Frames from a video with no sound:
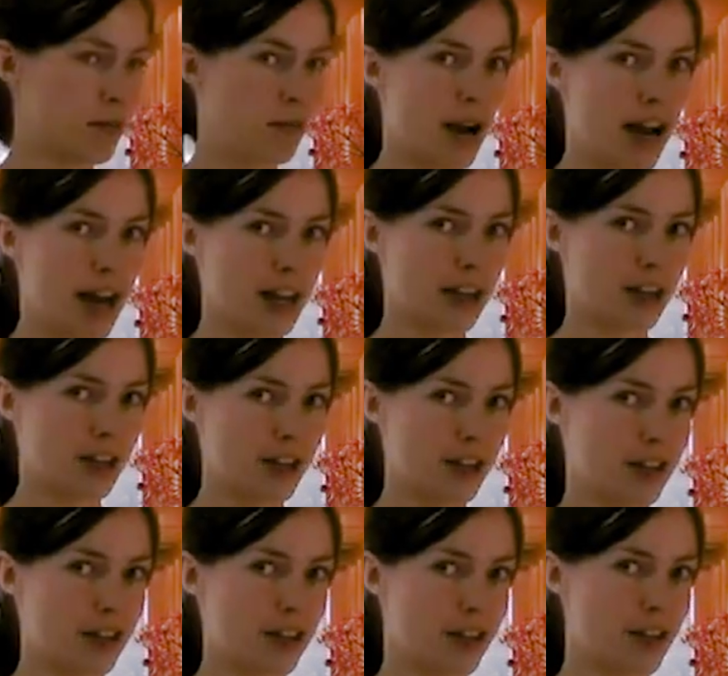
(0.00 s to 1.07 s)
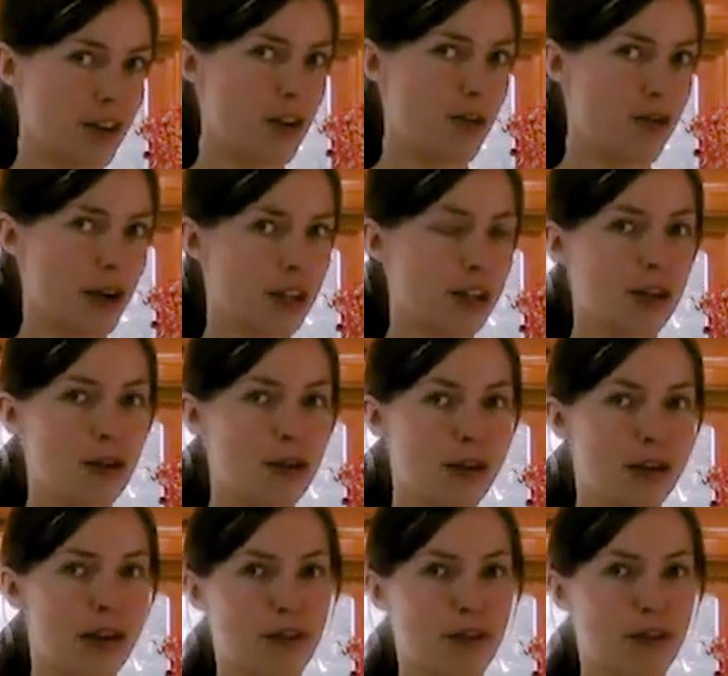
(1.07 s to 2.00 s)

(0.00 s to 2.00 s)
radish, red clover,